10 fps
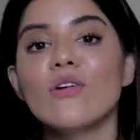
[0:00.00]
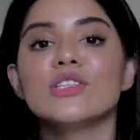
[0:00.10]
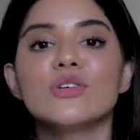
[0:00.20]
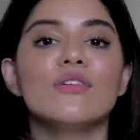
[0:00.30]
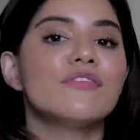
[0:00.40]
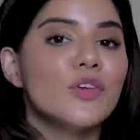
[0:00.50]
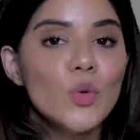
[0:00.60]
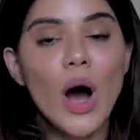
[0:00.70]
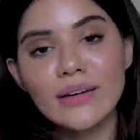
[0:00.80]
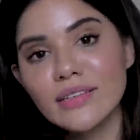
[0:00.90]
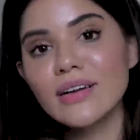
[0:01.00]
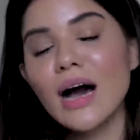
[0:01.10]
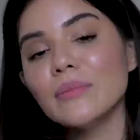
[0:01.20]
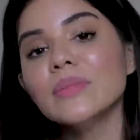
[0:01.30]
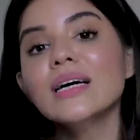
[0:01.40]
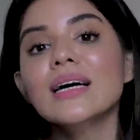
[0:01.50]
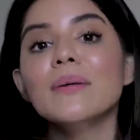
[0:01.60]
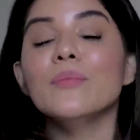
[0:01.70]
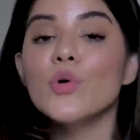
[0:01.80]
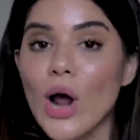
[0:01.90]
are also a few underarm
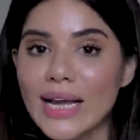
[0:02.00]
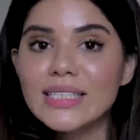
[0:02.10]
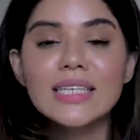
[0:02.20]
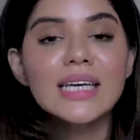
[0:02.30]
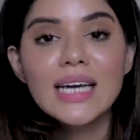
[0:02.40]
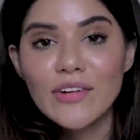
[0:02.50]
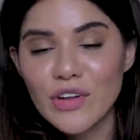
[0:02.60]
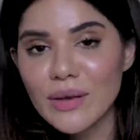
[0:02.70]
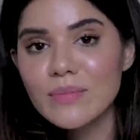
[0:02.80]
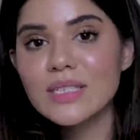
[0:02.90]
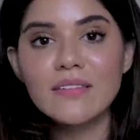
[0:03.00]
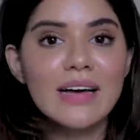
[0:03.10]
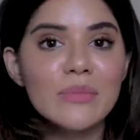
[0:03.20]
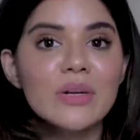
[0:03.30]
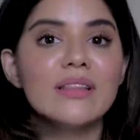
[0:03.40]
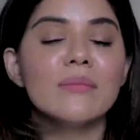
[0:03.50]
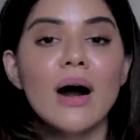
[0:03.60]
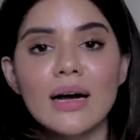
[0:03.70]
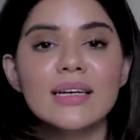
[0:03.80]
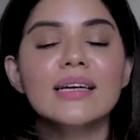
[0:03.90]
brightening creams available in the
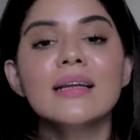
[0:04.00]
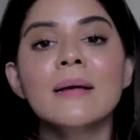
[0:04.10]
market.